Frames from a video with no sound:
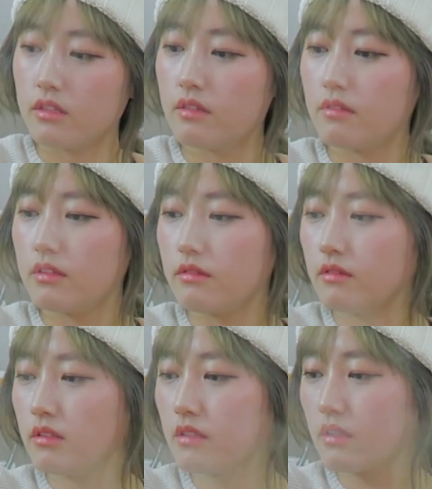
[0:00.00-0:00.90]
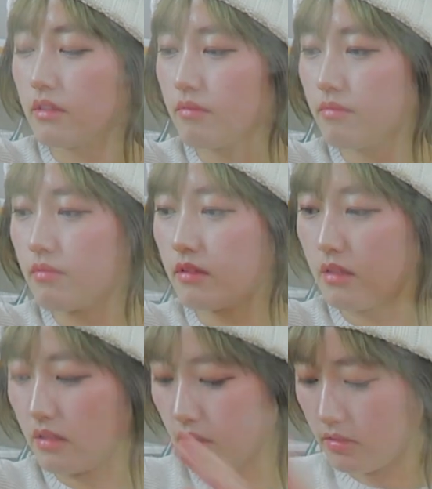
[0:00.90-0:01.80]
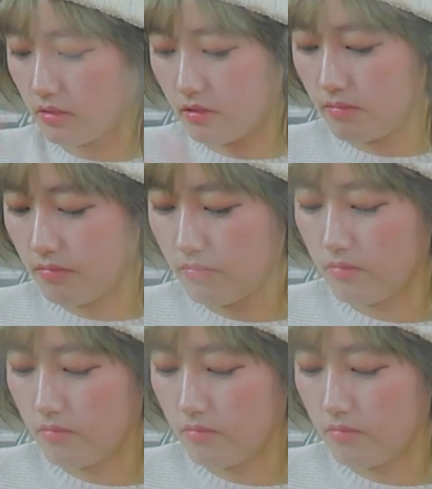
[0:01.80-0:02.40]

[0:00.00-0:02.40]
Whatever. Okay. I think that's good.